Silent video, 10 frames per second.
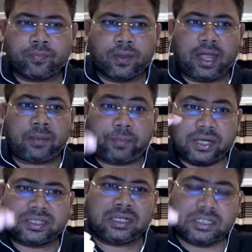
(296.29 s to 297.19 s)
and
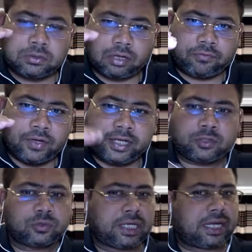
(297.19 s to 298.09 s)
patient is not willing to
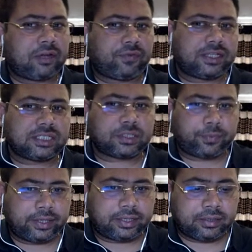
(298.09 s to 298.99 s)
sacrifice the
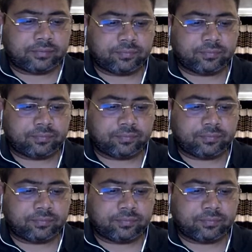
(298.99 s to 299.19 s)
sphincter.